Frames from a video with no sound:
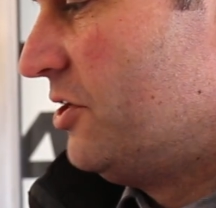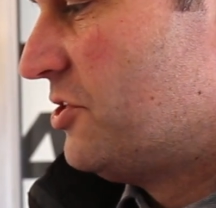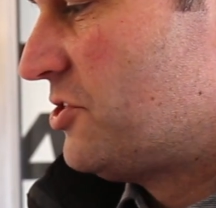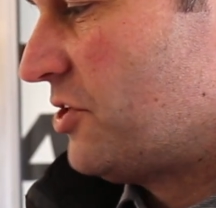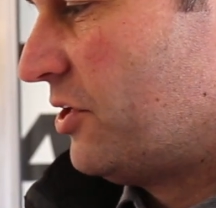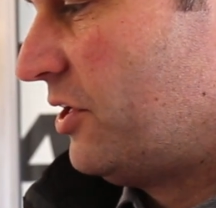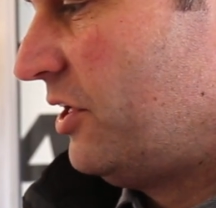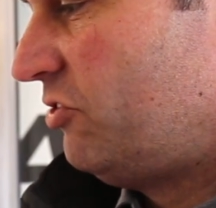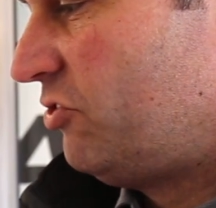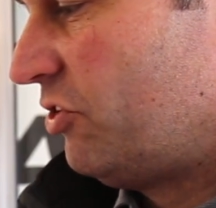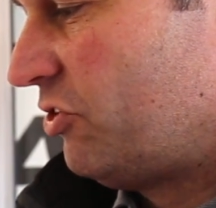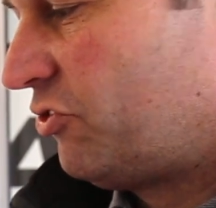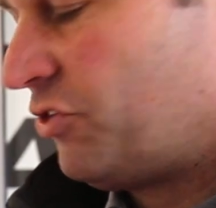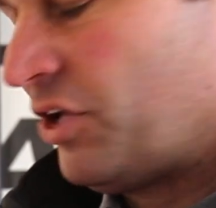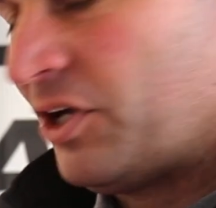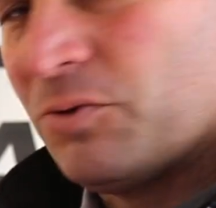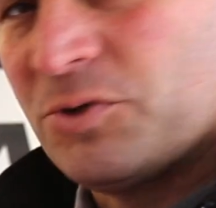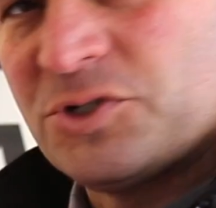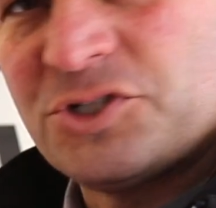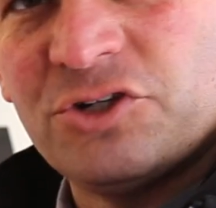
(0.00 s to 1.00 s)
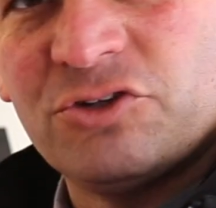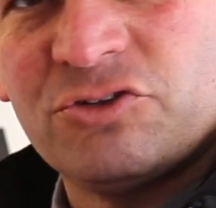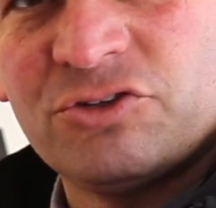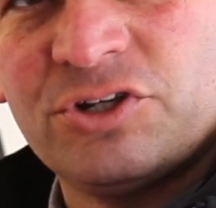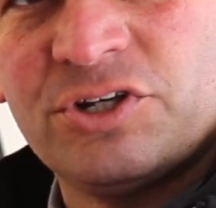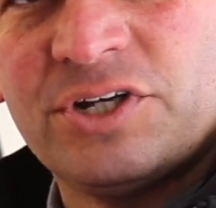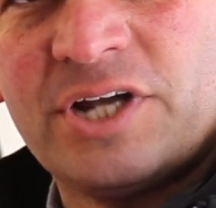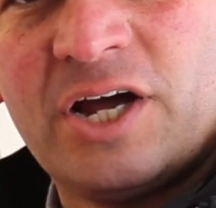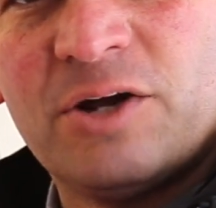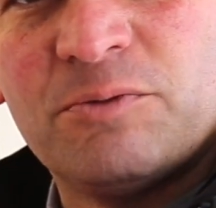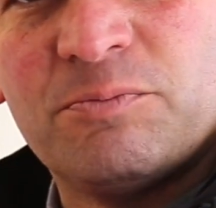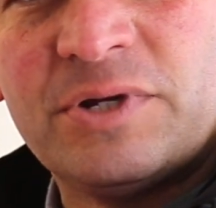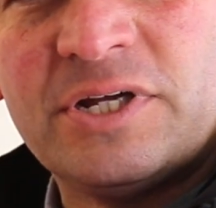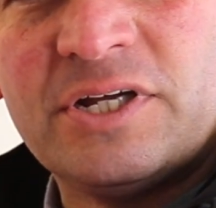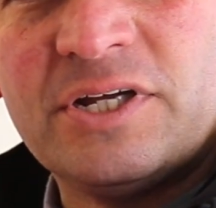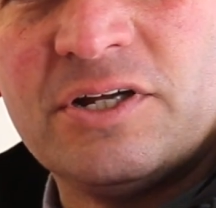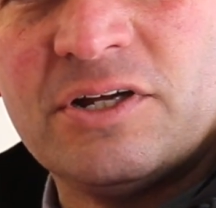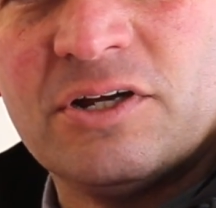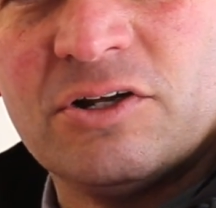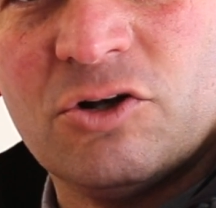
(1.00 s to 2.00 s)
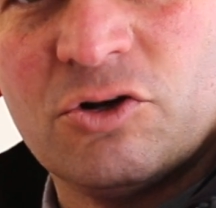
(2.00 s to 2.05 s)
So these extinguishers can now be